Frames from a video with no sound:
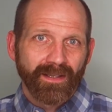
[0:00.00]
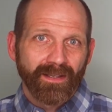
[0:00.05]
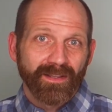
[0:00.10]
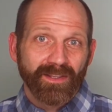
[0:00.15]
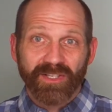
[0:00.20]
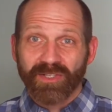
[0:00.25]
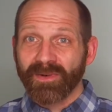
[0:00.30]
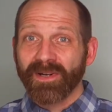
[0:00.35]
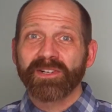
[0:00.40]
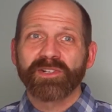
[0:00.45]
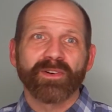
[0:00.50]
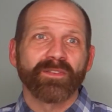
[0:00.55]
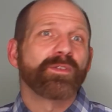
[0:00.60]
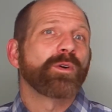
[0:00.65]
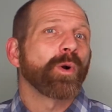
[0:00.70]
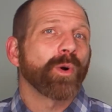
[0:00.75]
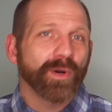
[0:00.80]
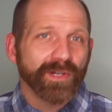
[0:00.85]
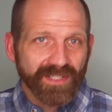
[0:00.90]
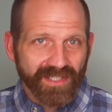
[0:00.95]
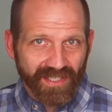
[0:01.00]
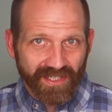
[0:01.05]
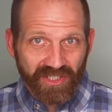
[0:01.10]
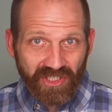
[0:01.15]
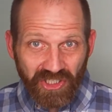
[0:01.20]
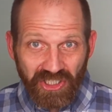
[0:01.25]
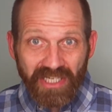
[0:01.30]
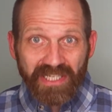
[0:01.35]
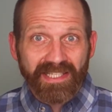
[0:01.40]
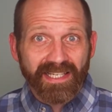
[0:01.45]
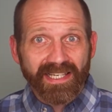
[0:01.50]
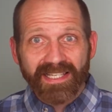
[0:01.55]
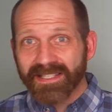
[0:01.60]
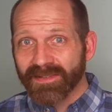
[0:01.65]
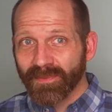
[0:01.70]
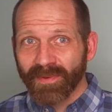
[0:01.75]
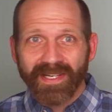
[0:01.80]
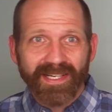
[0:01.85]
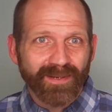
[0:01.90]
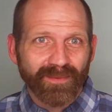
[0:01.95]
The stranger, of course, is Jesus.
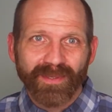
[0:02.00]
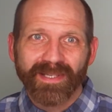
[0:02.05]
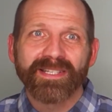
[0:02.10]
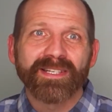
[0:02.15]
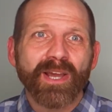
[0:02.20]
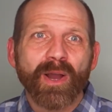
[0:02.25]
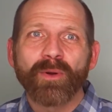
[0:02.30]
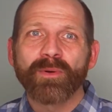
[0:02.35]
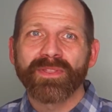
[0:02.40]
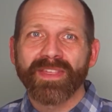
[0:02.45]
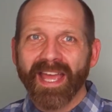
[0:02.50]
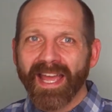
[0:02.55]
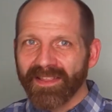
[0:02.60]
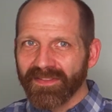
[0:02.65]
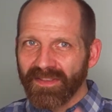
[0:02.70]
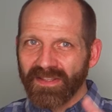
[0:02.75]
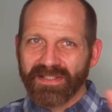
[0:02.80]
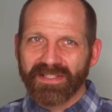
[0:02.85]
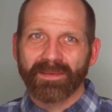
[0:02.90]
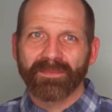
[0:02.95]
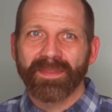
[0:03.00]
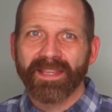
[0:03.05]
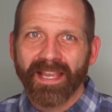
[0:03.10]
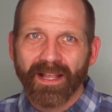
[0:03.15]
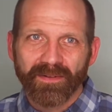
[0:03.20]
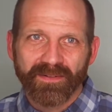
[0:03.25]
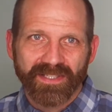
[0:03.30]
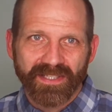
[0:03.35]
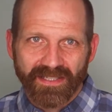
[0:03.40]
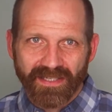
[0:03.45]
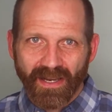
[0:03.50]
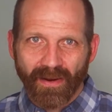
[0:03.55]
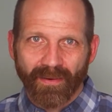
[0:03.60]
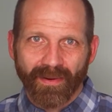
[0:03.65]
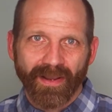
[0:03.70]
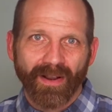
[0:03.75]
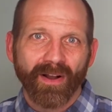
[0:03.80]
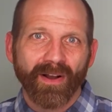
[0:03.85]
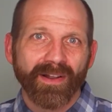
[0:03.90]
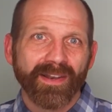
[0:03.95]
We, we know that, that something else is
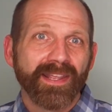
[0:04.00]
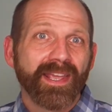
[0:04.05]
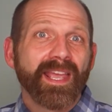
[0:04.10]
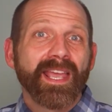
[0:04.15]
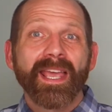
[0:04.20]
going on.